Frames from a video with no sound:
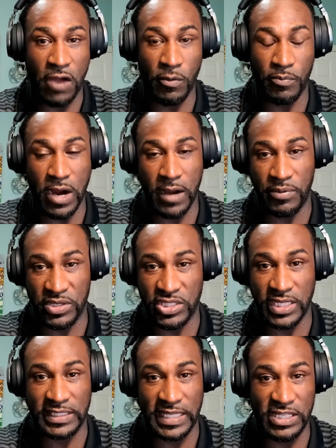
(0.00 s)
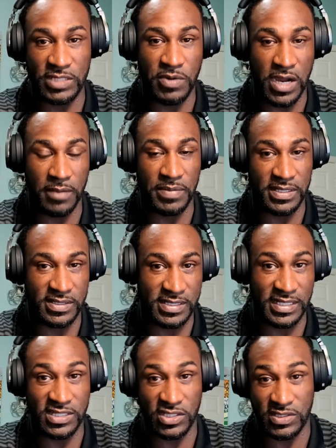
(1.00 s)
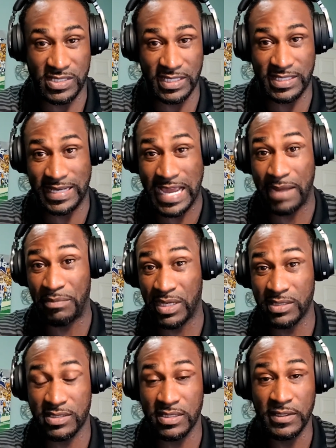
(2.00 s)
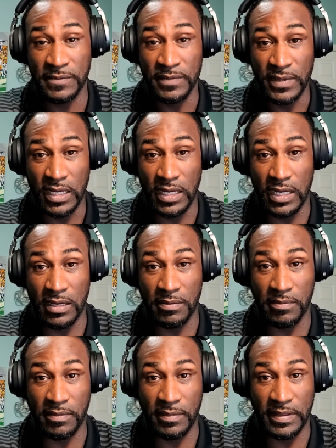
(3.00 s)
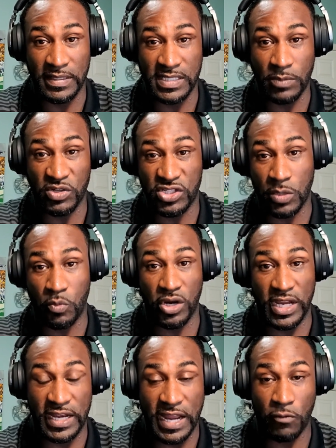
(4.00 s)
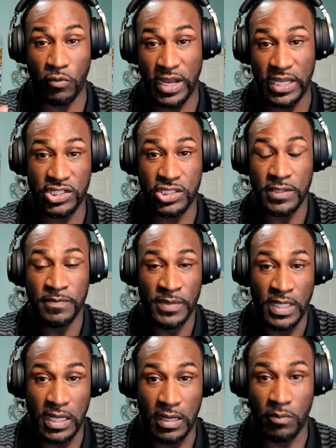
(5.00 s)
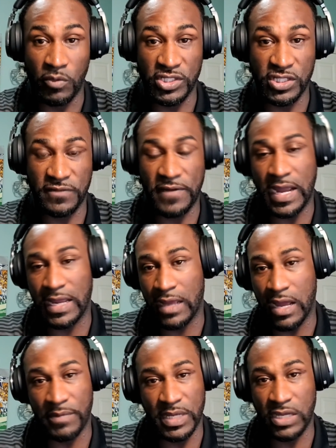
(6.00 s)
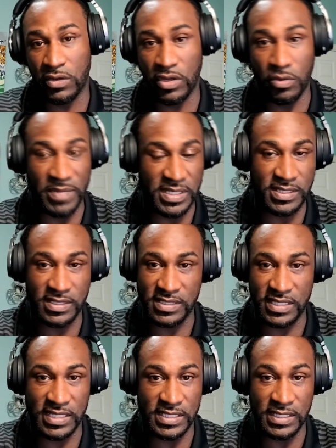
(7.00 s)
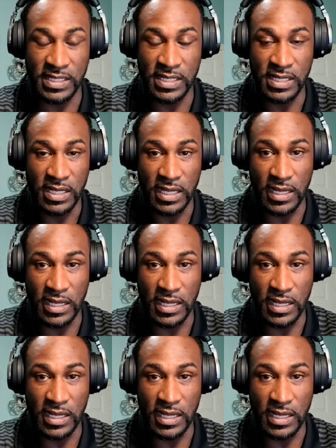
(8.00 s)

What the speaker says: I would probably project that he'd probably be 6 to 9 months in the summer, somewhere in that range, which is fine. I mean, he'll miss this season.